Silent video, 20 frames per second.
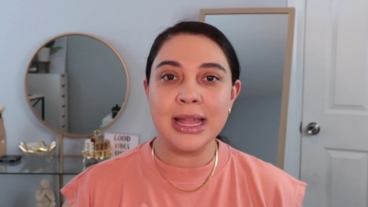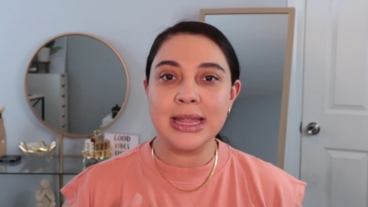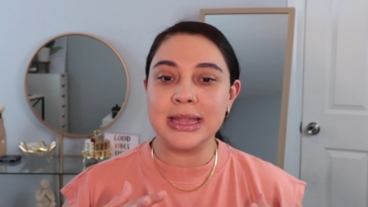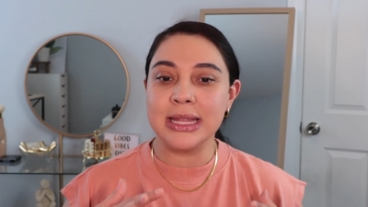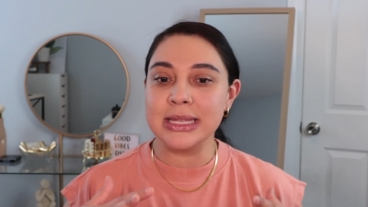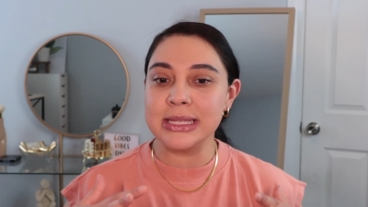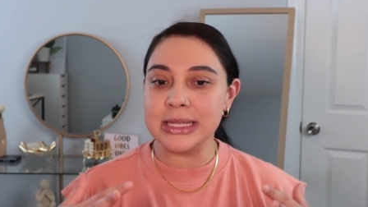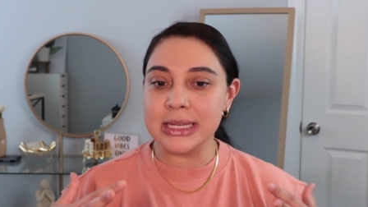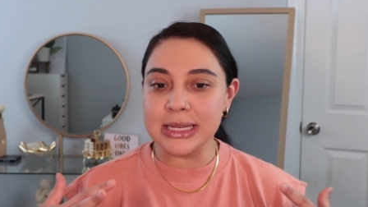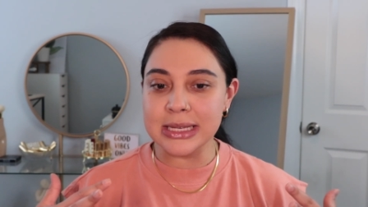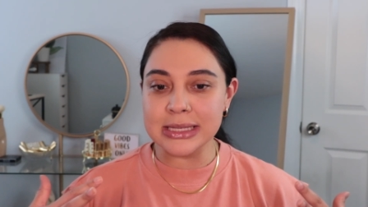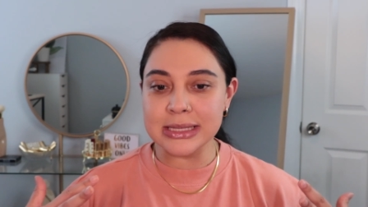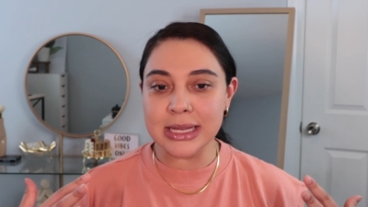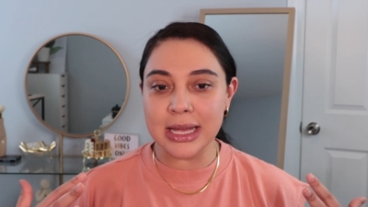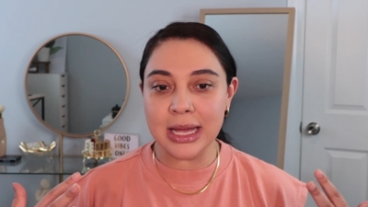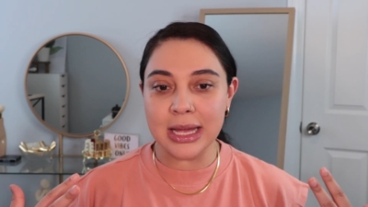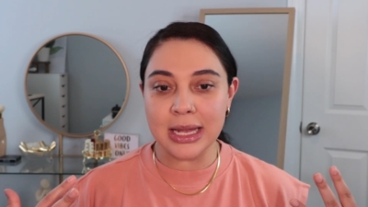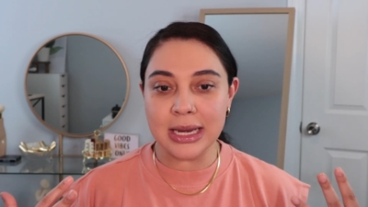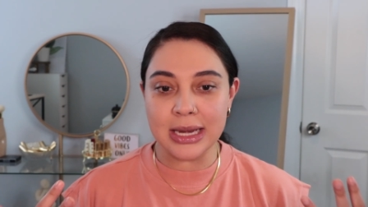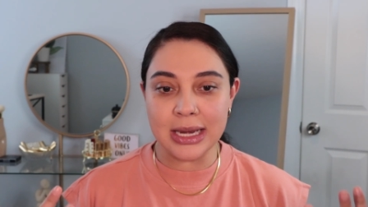This is
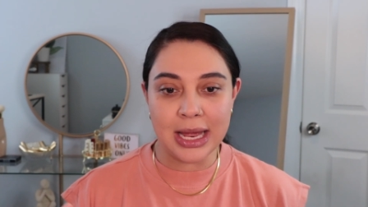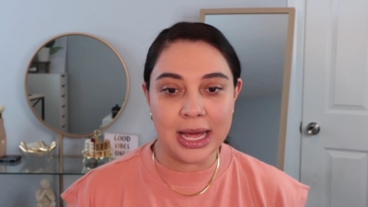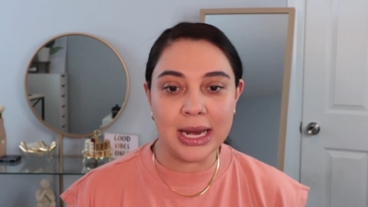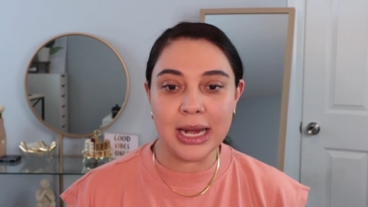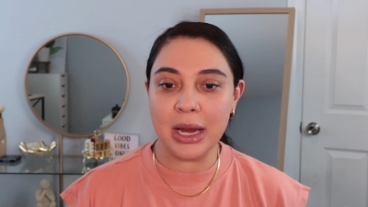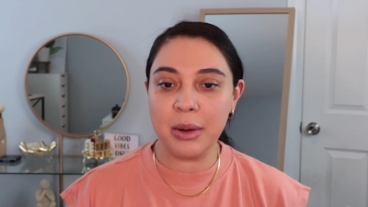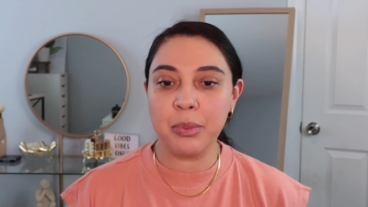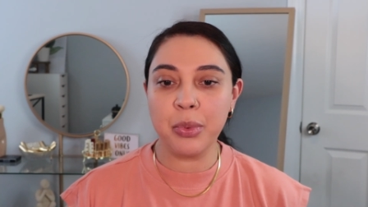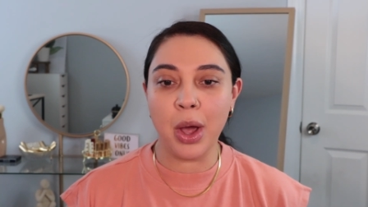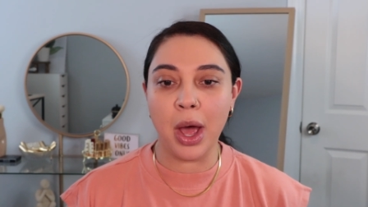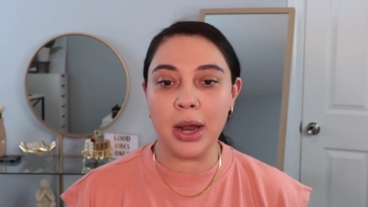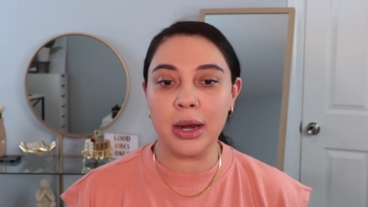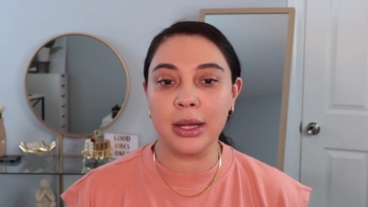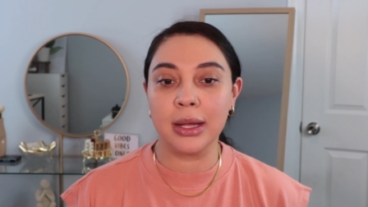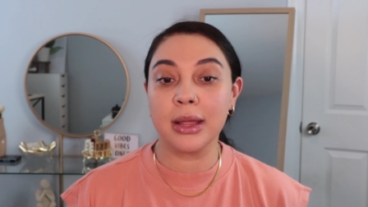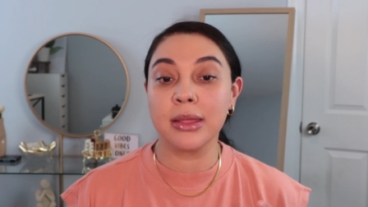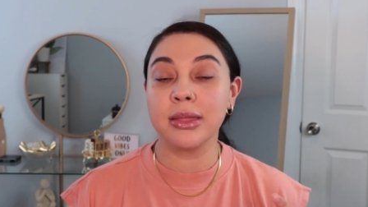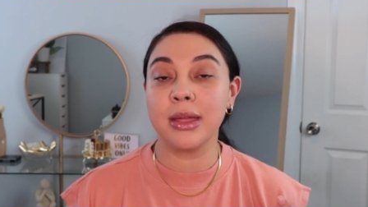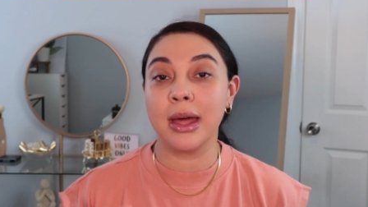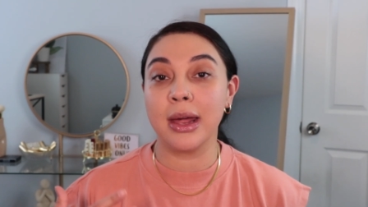not a
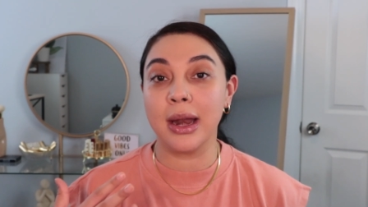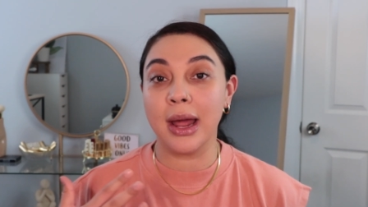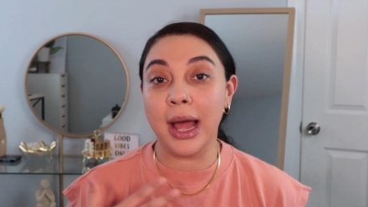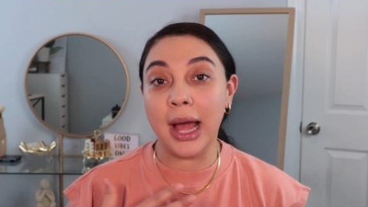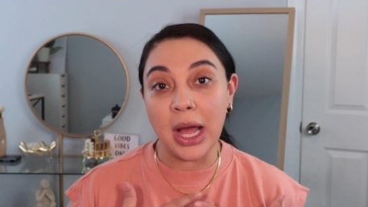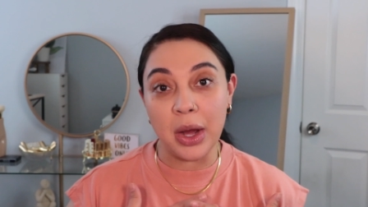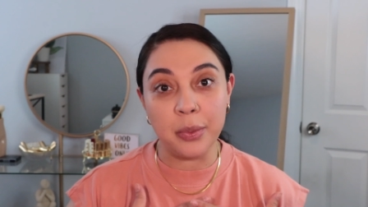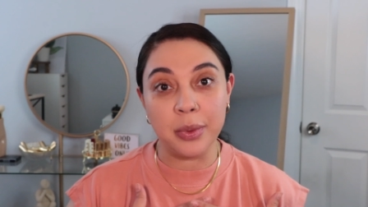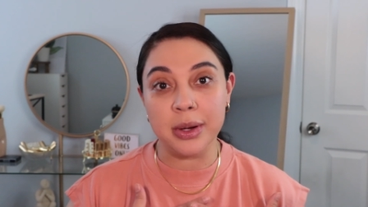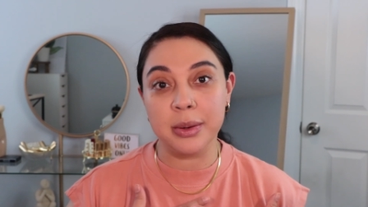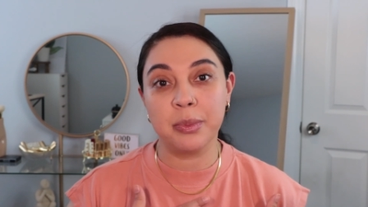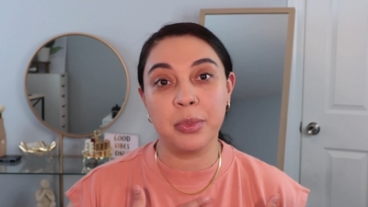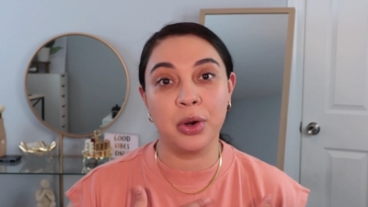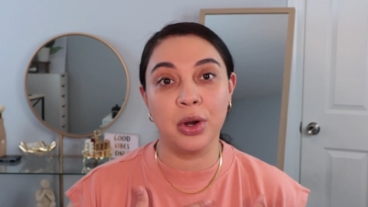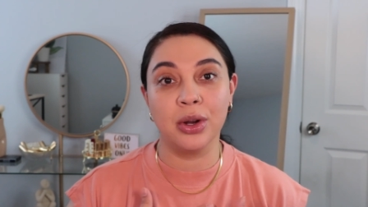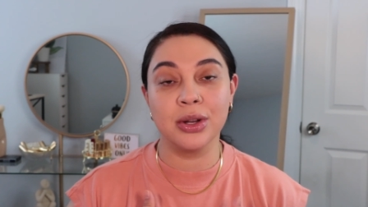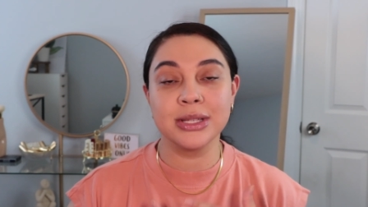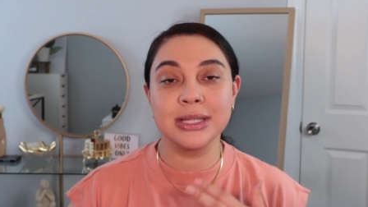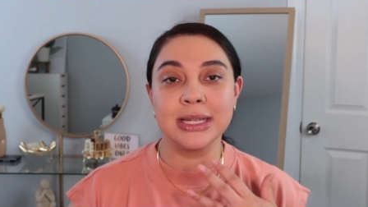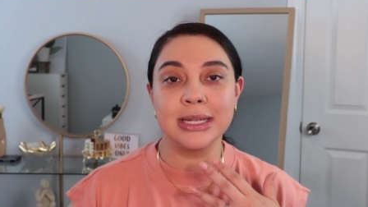product that I would
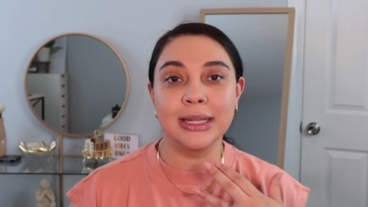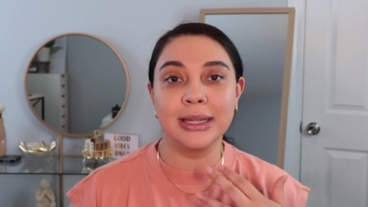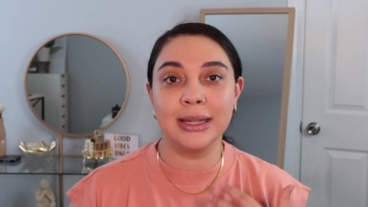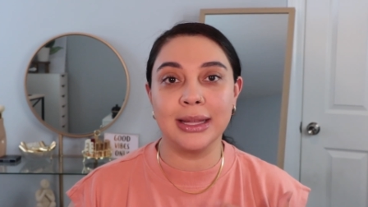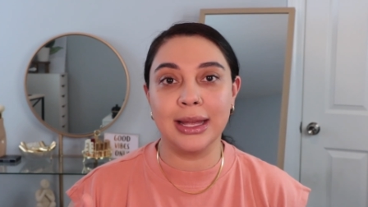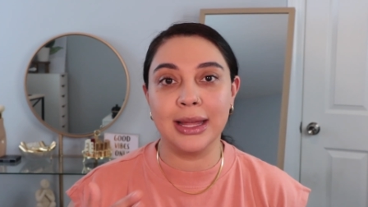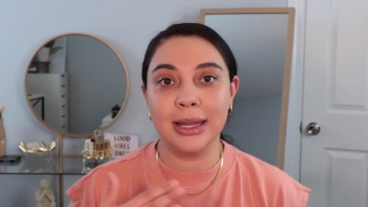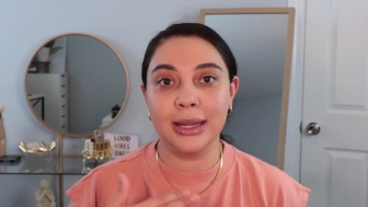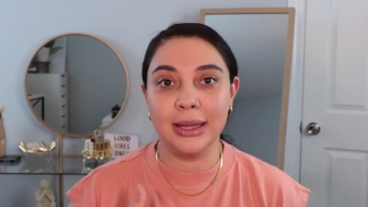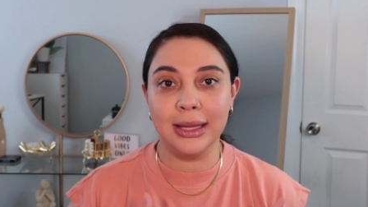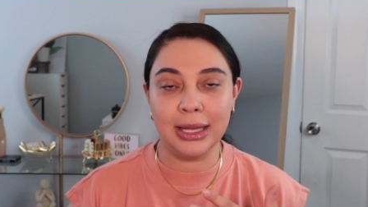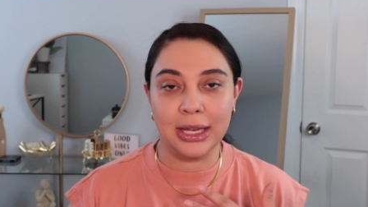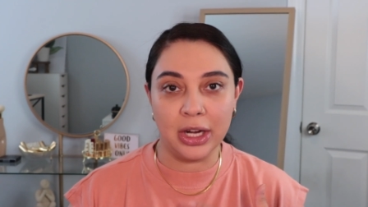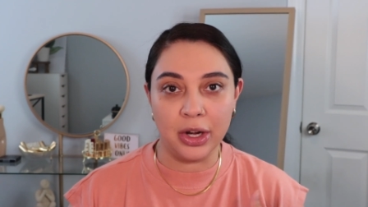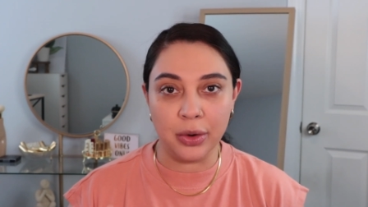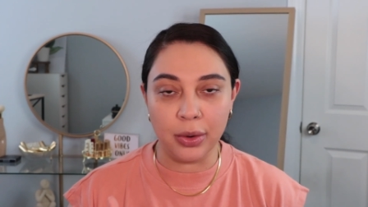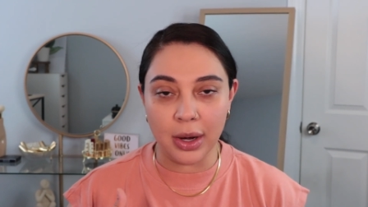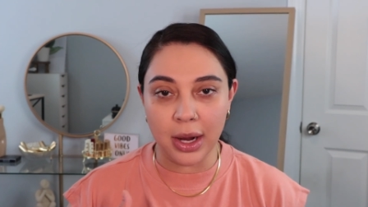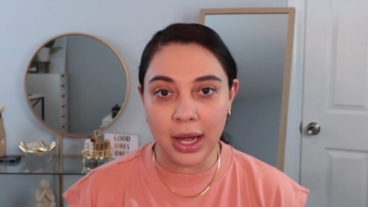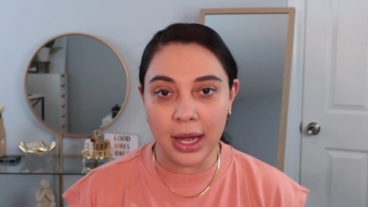personally
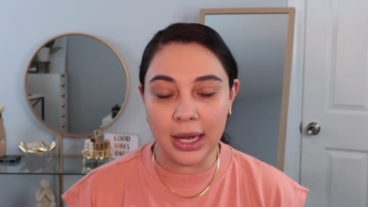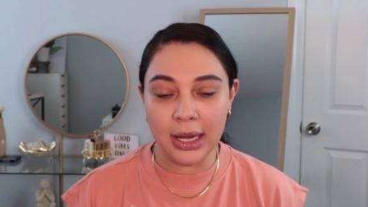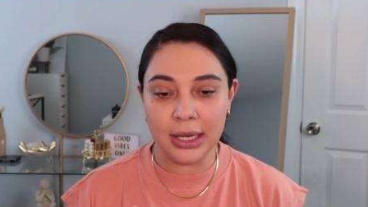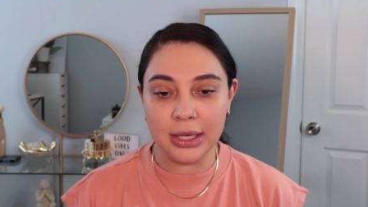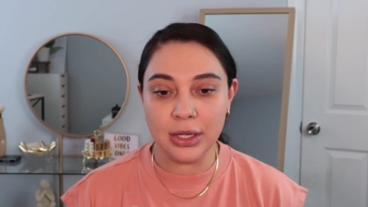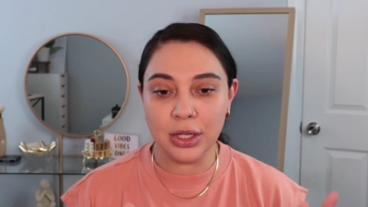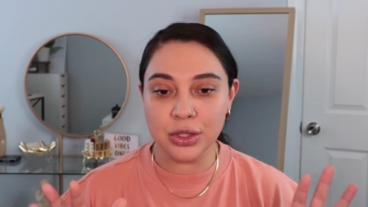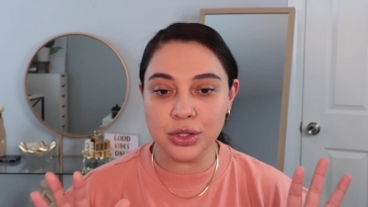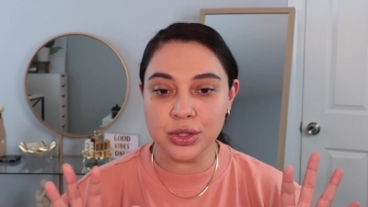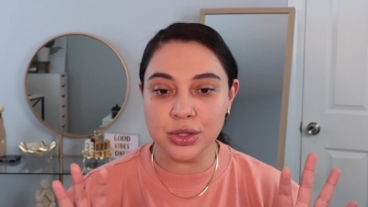layer on,